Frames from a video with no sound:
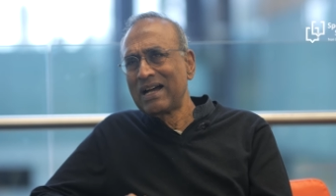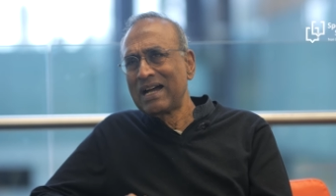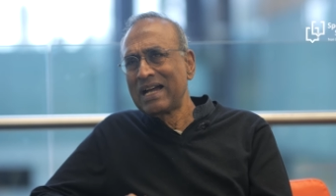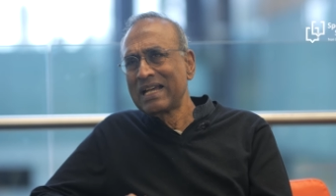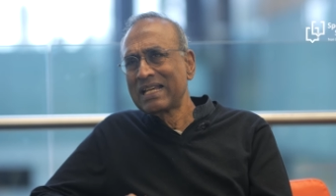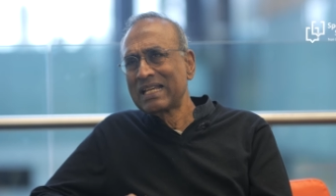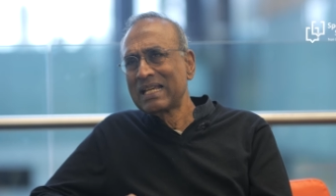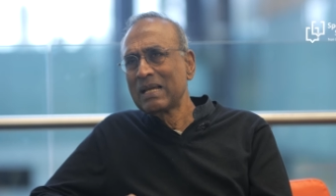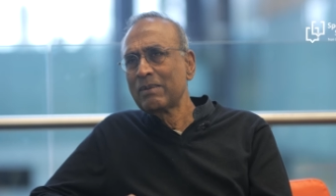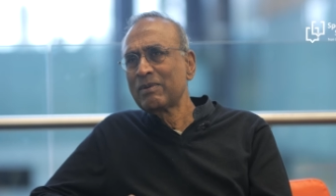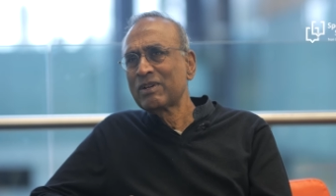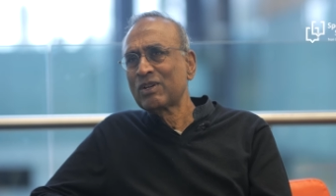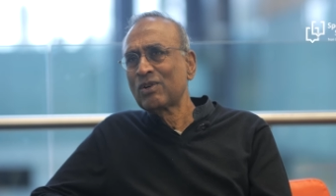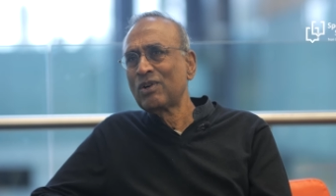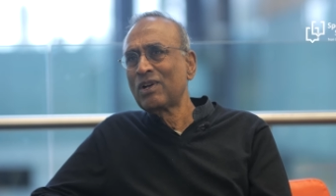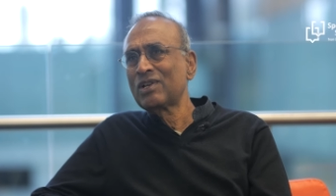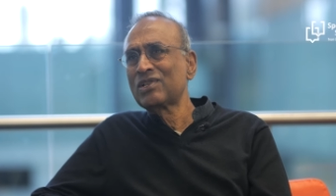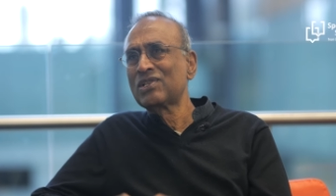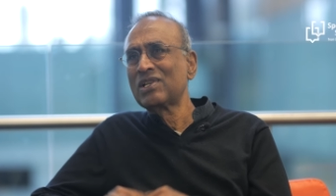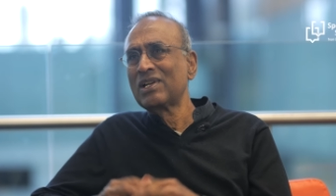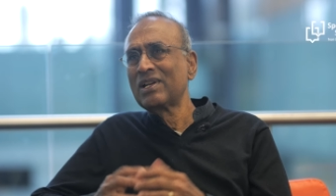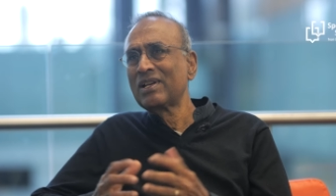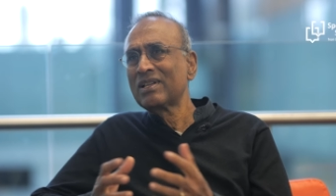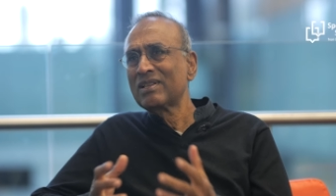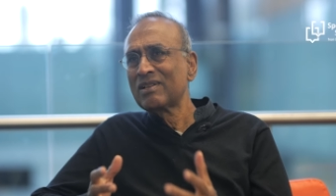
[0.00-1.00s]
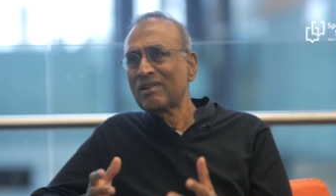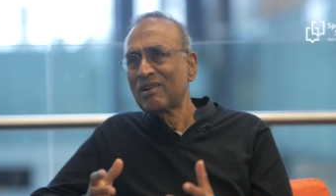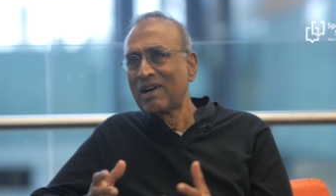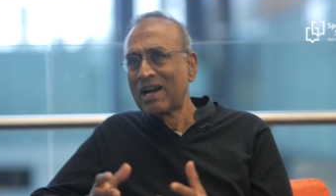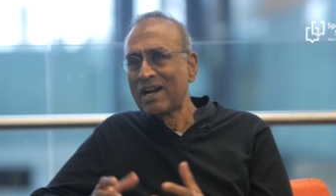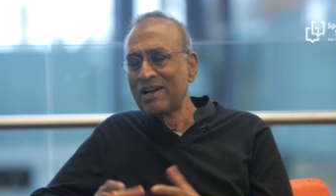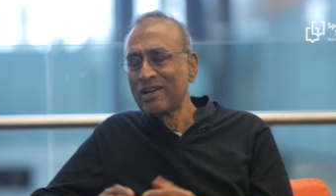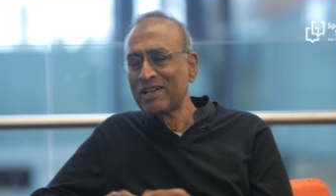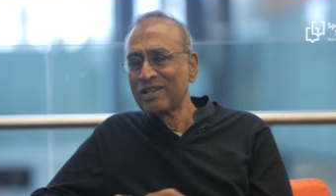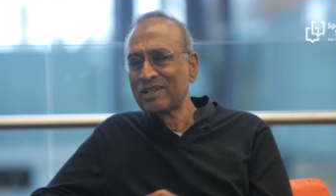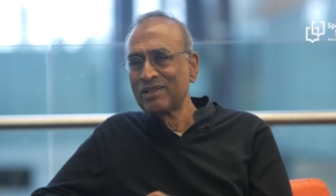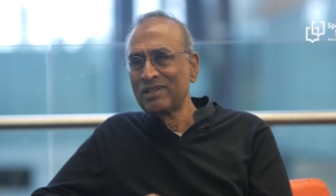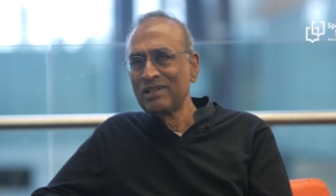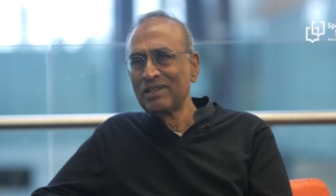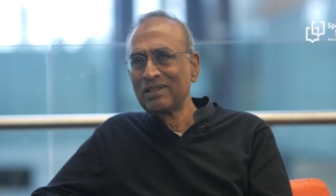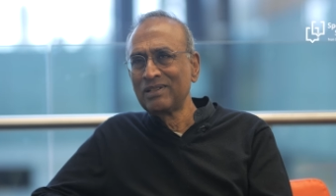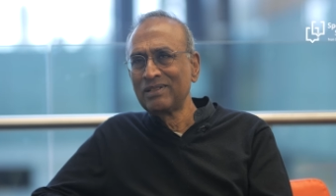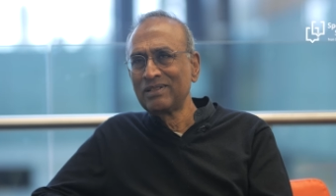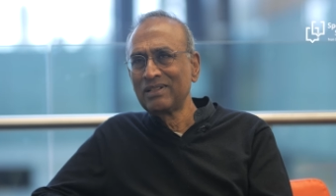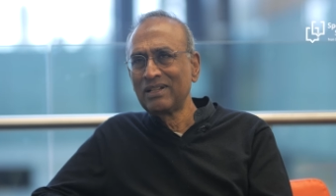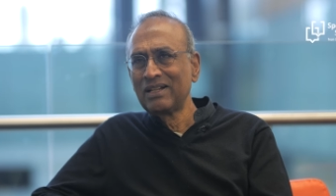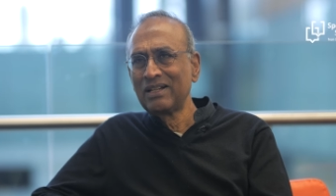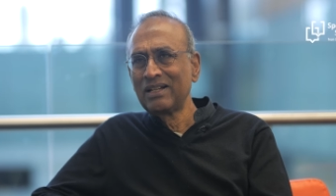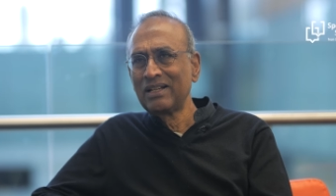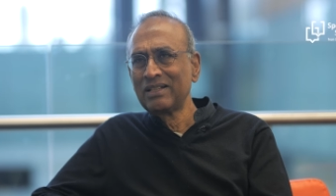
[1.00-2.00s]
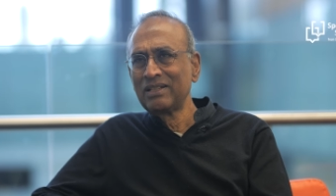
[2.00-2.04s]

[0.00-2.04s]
I came across another article,